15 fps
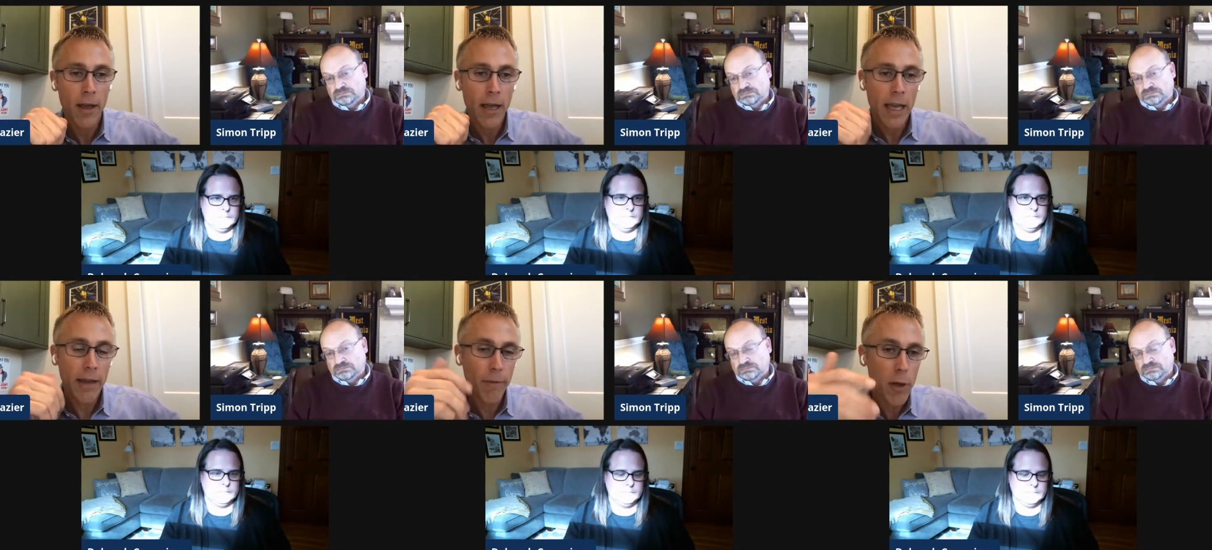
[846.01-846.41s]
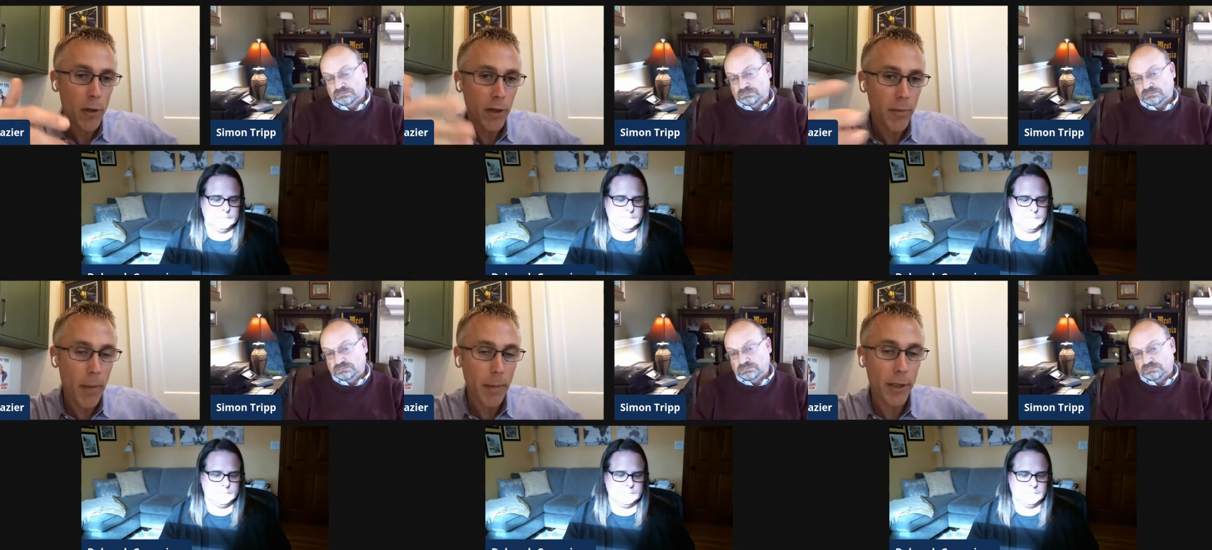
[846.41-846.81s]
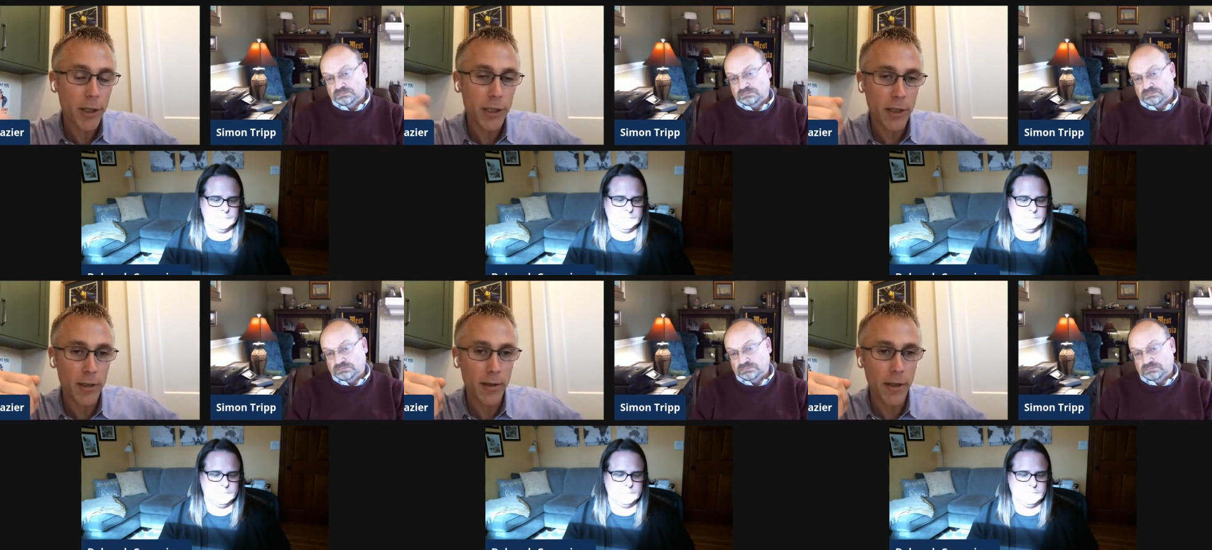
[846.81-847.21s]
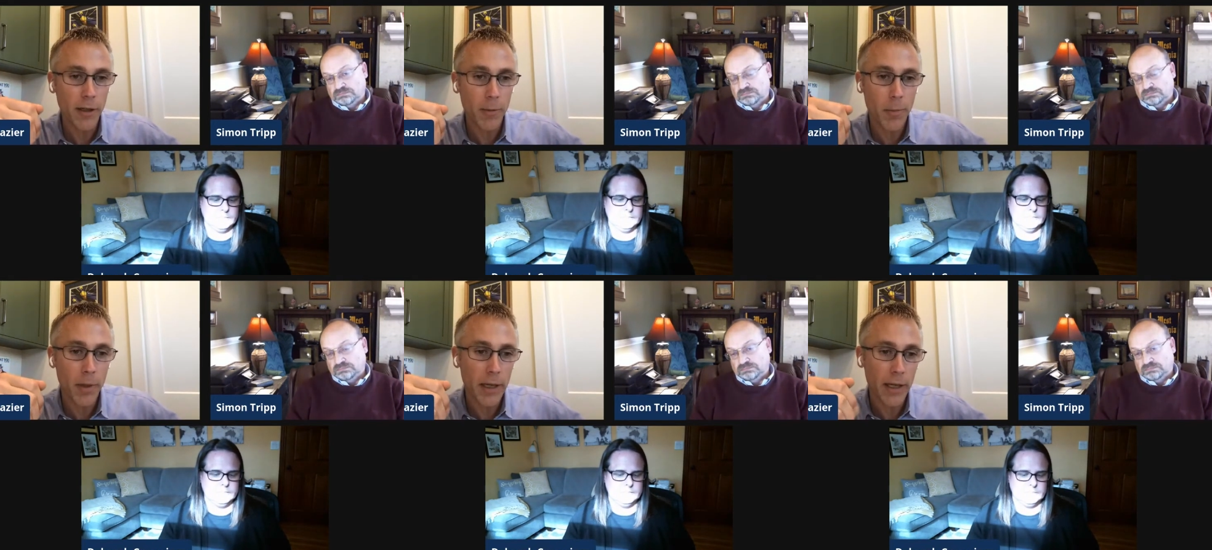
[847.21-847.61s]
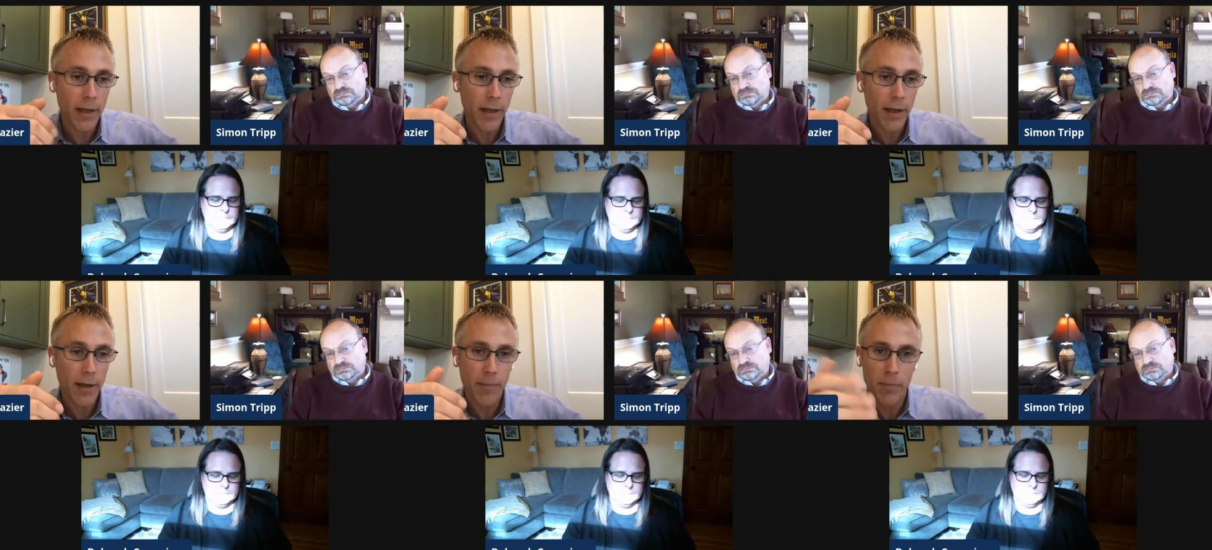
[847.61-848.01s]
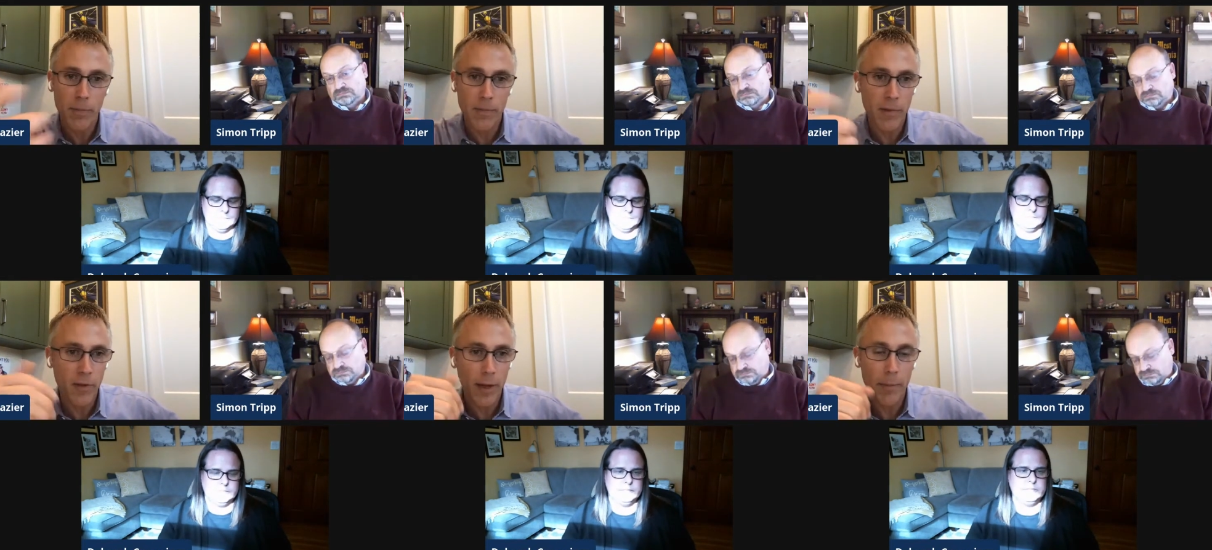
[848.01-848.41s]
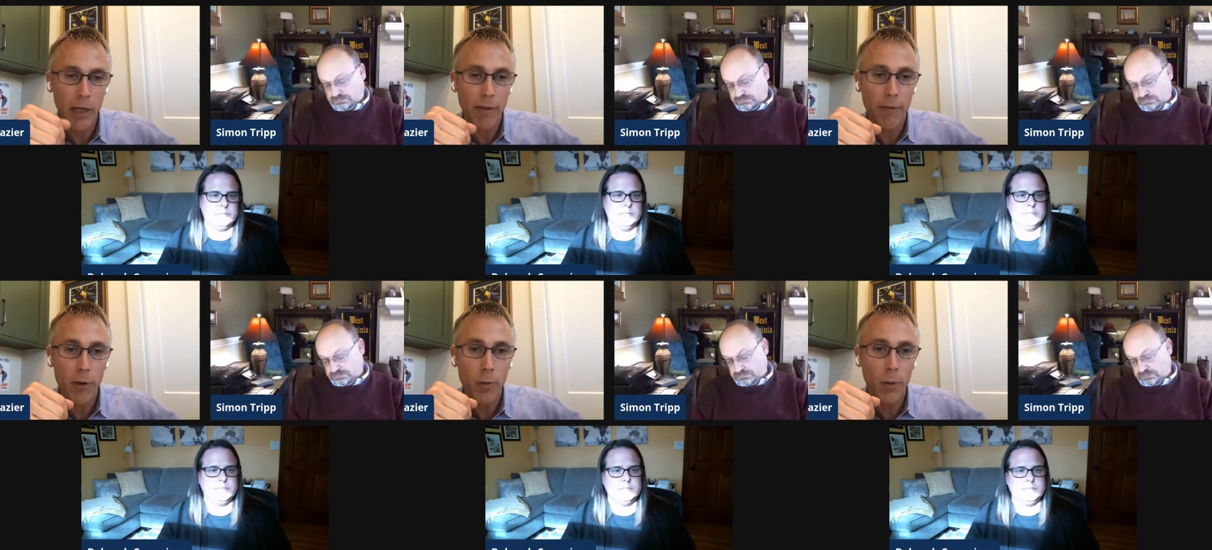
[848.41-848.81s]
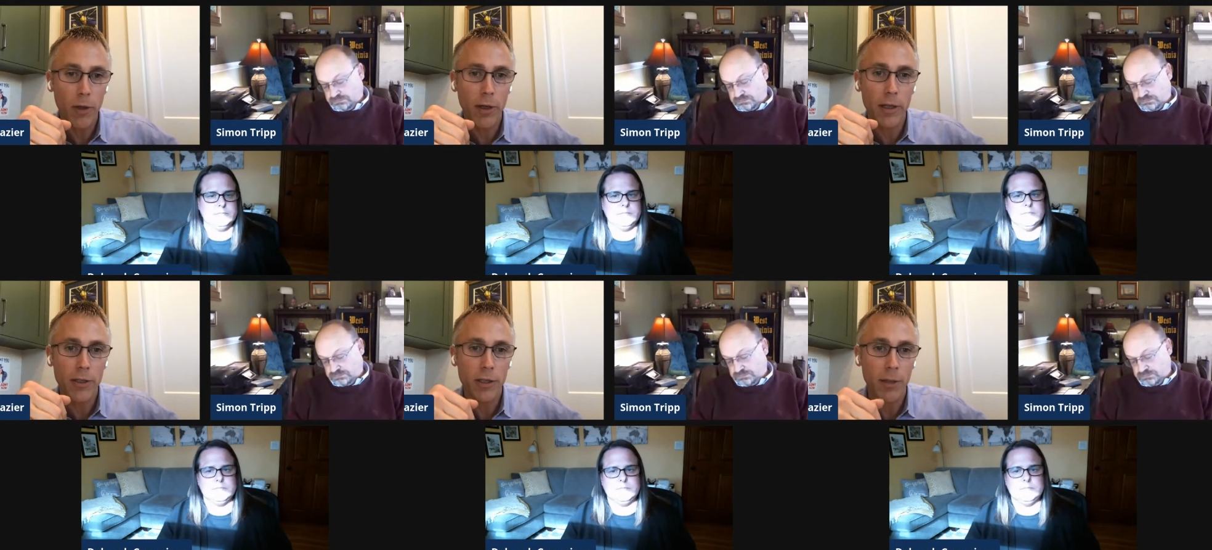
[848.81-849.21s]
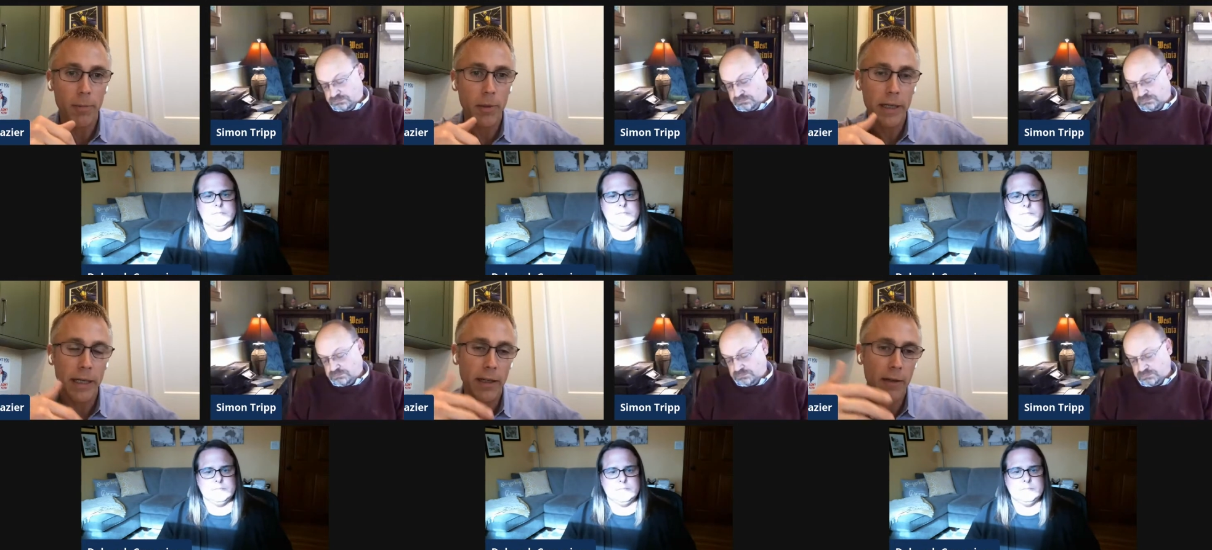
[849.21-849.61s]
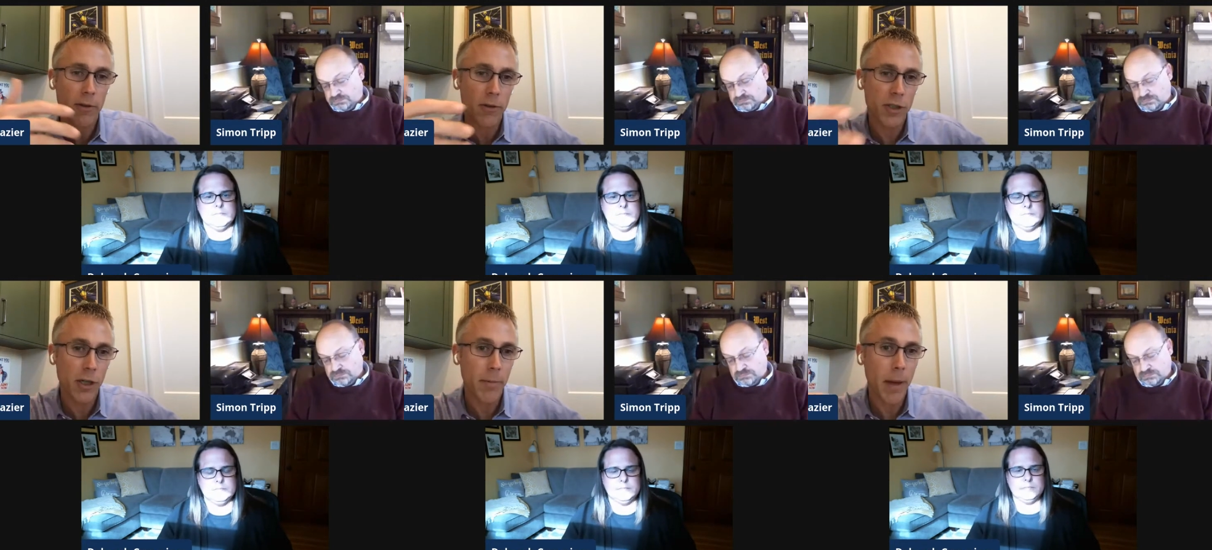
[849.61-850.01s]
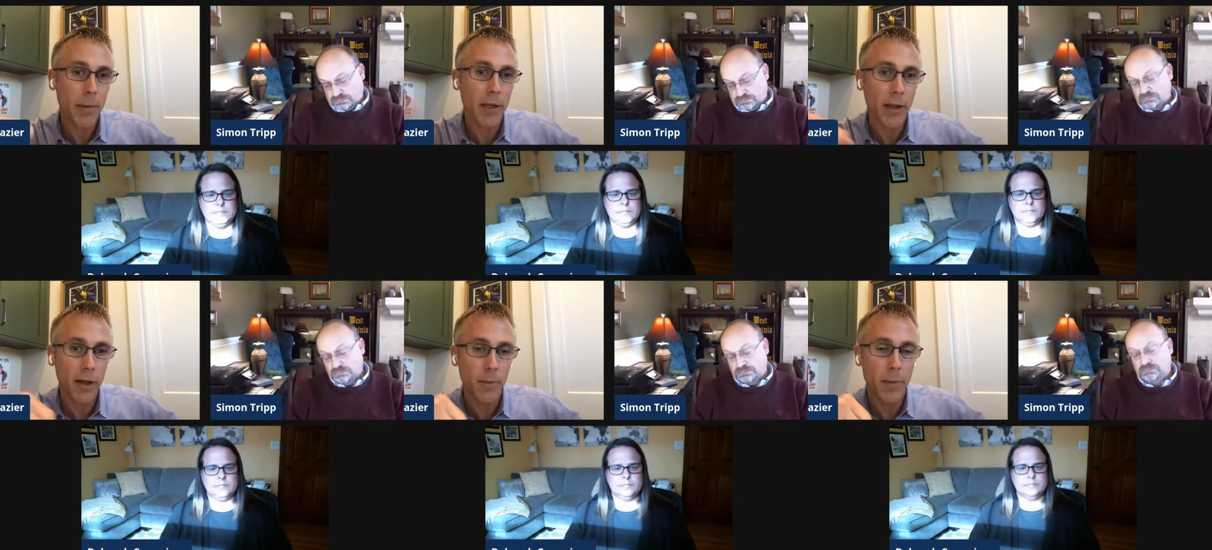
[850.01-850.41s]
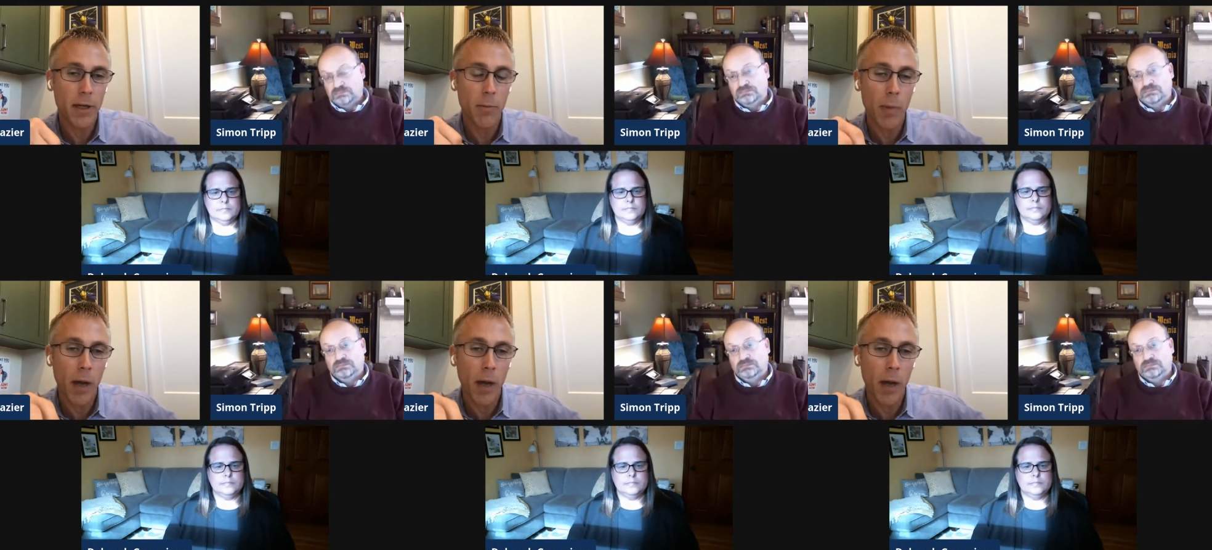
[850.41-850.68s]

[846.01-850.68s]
Speaker 1: If you could maybe share a little bit, uh, Simon, if you would jump in, share maybe a little bit